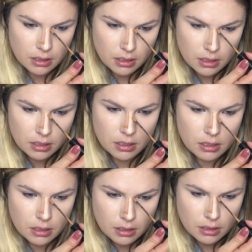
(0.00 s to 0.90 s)

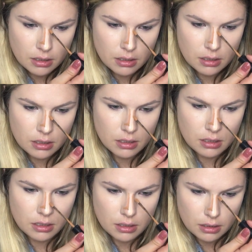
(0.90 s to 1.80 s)

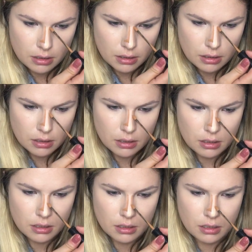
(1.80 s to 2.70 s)

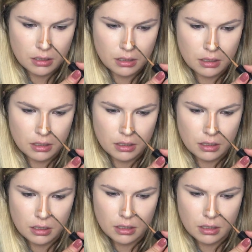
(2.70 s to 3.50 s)
Nothing is said.